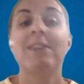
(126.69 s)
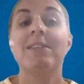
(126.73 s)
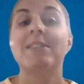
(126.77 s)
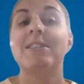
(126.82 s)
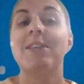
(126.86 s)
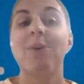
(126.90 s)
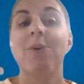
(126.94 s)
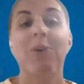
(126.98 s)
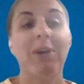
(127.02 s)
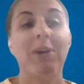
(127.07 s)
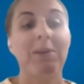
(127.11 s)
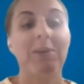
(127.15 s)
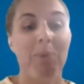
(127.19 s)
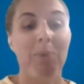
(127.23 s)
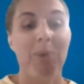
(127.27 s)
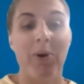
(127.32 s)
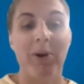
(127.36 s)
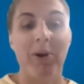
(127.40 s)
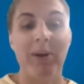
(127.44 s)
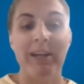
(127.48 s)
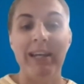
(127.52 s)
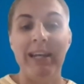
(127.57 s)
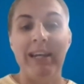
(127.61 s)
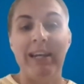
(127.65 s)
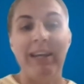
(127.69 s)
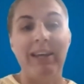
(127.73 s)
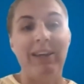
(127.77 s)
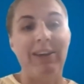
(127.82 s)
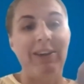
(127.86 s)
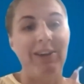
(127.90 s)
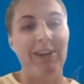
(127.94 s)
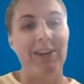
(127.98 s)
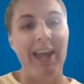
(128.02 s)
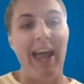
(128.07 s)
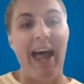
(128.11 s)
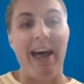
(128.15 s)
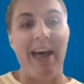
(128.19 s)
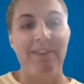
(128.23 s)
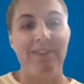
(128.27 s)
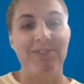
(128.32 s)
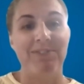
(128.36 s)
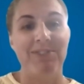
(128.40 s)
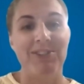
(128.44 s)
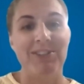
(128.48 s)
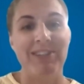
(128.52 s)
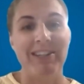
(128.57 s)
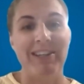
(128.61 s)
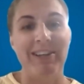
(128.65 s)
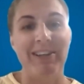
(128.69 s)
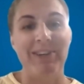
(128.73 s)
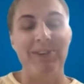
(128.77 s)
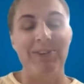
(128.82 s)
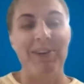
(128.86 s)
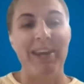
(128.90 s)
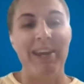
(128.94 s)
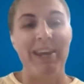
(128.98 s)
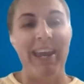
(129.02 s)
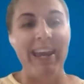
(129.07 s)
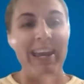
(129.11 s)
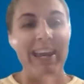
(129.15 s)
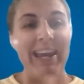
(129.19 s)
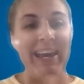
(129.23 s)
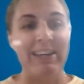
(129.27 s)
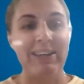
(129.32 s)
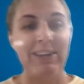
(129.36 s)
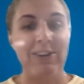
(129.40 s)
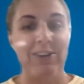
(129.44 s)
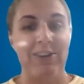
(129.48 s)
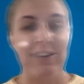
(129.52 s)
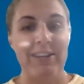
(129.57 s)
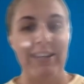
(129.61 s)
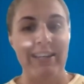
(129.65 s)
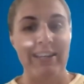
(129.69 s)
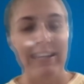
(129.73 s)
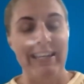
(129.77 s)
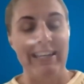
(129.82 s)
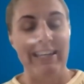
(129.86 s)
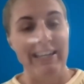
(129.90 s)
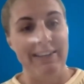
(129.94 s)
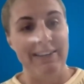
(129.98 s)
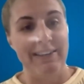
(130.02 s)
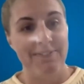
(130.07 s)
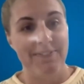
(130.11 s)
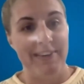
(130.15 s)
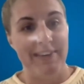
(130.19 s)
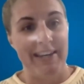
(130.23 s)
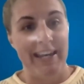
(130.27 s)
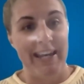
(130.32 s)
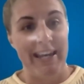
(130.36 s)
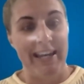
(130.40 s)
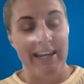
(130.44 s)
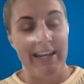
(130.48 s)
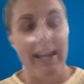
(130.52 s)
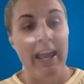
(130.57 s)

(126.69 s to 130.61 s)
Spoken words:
So good morning, good afternoon, and good evening.